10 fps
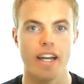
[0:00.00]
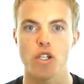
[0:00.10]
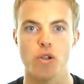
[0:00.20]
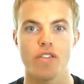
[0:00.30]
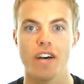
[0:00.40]

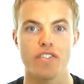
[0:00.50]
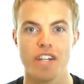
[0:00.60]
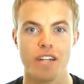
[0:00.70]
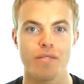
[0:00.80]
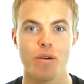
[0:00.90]
two to five
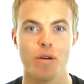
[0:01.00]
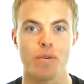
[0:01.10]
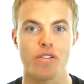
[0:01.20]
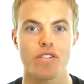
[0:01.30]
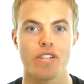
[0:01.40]
second
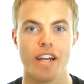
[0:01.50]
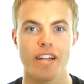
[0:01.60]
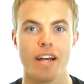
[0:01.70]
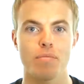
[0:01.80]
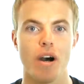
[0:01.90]
moments, take
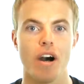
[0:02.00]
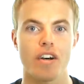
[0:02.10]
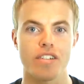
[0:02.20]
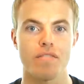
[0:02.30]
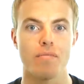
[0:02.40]
that
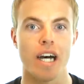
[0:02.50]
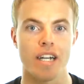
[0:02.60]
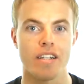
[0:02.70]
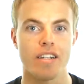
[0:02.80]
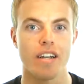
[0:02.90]
pause of
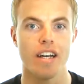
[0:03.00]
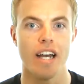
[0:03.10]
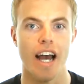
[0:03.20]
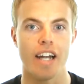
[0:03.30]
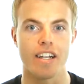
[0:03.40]
mind
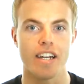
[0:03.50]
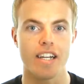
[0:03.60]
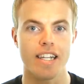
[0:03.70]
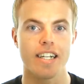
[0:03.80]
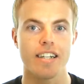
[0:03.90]
and
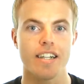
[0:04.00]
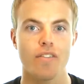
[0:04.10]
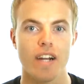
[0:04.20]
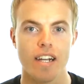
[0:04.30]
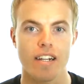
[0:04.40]
clearly
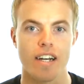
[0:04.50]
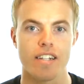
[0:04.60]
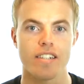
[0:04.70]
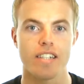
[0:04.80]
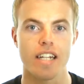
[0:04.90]

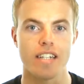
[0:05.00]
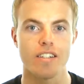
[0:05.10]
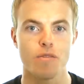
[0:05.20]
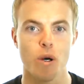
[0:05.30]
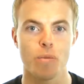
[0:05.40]
recognize that
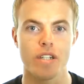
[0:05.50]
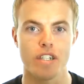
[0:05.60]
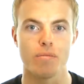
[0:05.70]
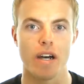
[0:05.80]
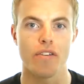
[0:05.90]
this moment
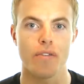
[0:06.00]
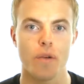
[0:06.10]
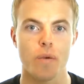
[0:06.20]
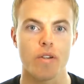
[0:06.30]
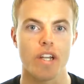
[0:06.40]
is by free
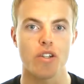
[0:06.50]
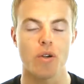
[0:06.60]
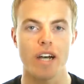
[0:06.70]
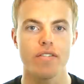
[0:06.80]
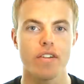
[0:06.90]
will, that you
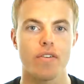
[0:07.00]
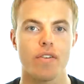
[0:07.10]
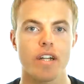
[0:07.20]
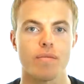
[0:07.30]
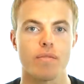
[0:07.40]
have the
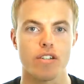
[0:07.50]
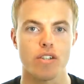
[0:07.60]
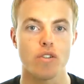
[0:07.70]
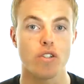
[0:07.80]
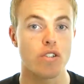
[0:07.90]
freedom to
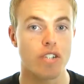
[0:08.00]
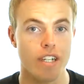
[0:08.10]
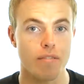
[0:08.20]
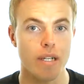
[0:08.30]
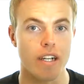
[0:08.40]
choose your state
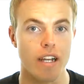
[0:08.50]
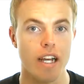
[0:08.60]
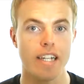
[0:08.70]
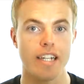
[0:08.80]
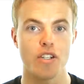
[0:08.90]
of being,
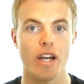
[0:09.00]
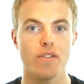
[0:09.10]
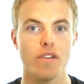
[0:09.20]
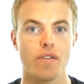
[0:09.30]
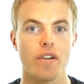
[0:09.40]
that you have
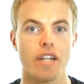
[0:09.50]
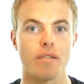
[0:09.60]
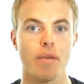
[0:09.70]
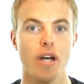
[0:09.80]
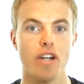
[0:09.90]
the
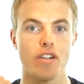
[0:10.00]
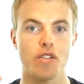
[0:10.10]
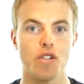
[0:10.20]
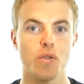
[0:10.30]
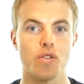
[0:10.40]
freedom to
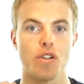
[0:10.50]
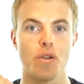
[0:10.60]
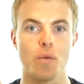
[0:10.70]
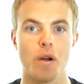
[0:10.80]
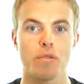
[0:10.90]
choose
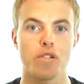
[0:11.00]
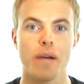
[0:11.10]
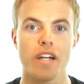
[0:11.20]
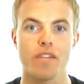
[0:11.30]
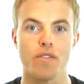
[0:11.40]
through what
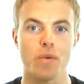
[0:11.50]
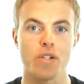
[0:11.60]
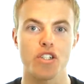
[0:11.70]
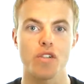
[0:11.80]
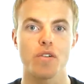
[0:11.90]
perspective you
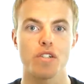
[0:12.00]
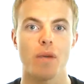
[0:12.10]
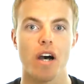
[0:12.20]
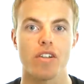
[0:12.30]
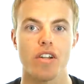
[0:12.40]
wish to
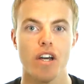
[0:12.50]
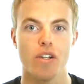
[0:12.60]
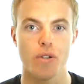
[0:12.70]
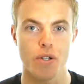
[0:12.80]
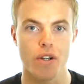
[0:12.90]
respond
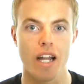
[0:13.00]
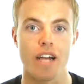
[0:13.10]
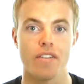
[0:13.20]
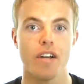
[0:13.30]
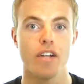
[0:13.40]
to your
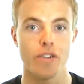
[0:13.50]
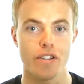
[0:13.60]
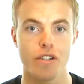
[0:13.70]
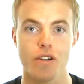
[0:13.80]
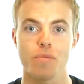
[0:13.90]
life, to your
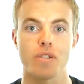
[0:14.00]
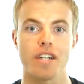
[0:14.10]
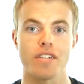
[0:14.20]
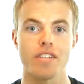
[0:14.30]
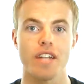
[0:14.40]

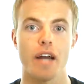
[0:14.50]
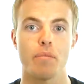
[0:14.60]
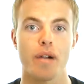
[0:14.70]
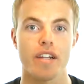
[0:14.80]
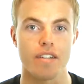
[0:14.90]
circumstances at
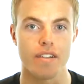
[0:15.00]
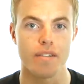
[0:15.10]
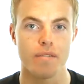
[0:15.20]
present.